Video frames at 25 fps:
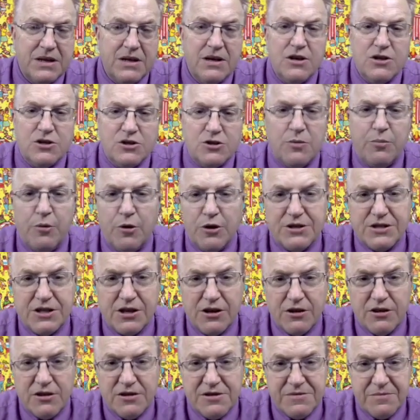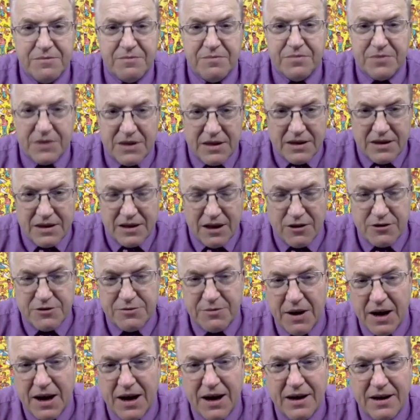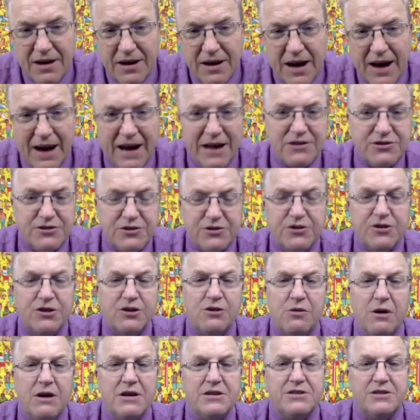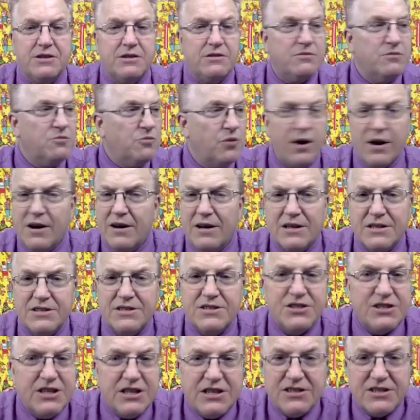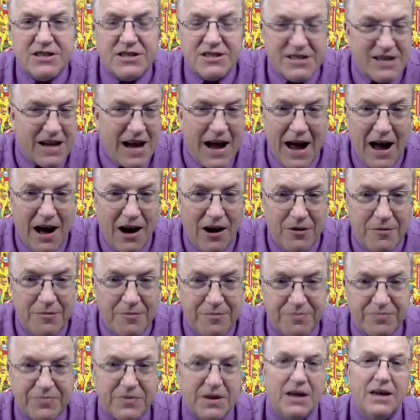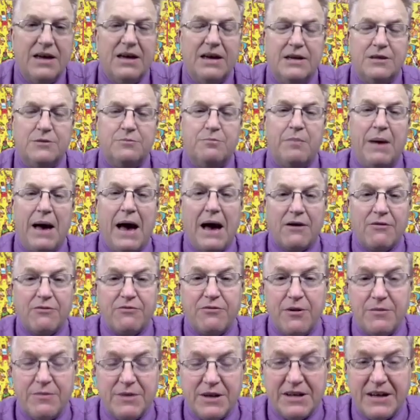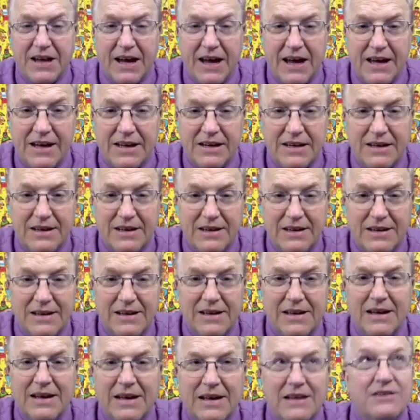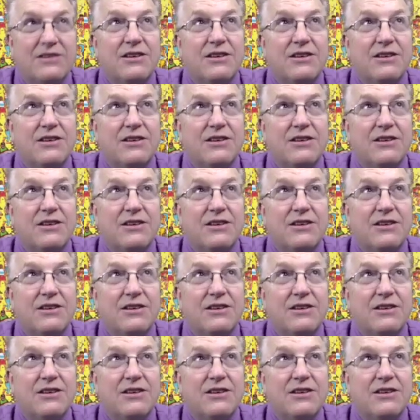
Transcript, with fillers: So, boys and girls, there's my answer to the question Where is Jesus now? He's back from the dead. He's